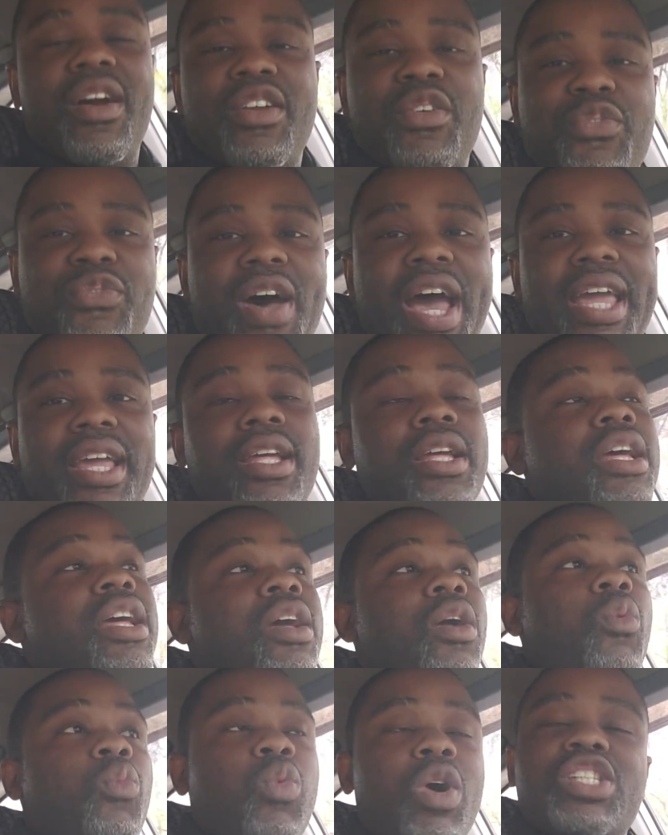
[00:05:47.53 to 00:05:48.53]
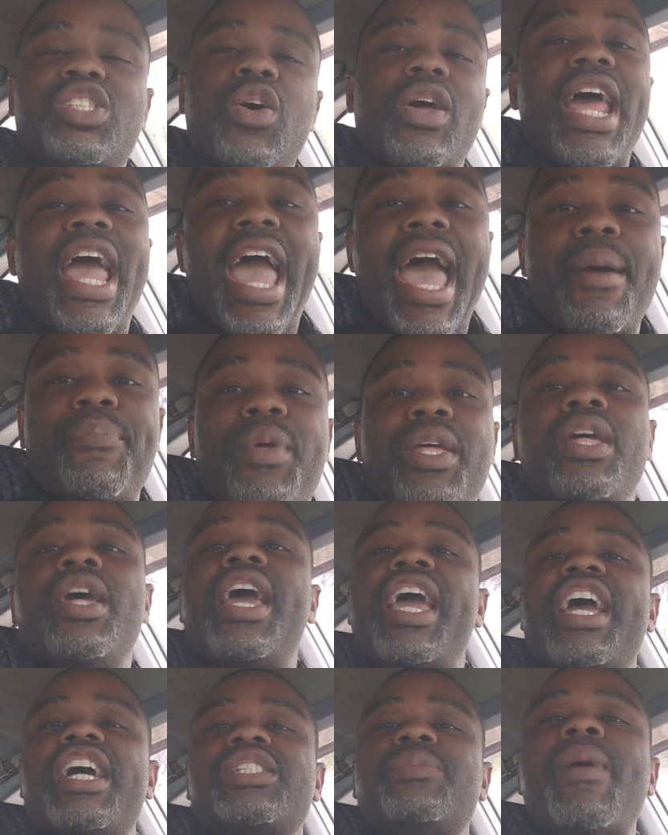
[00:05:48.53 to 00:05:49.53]
in the fight. What's going to happen?
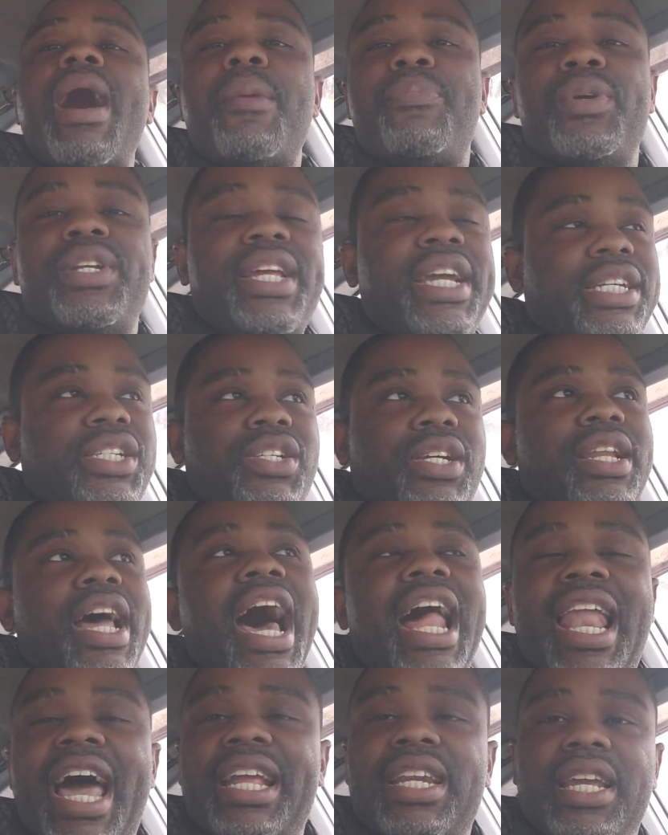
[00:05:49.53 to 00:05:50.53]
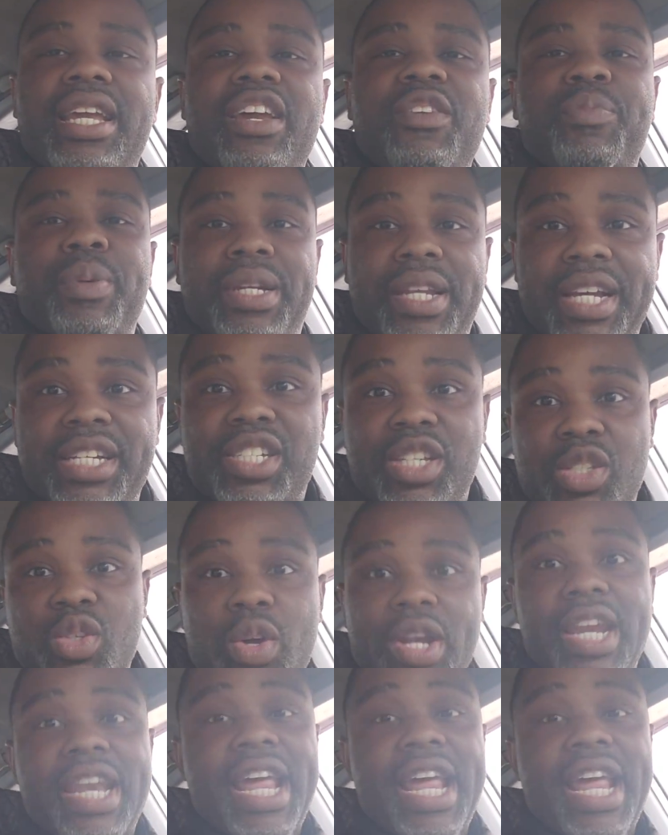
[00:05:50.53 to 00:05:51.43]
Here's my prediction. I like to give predictions on the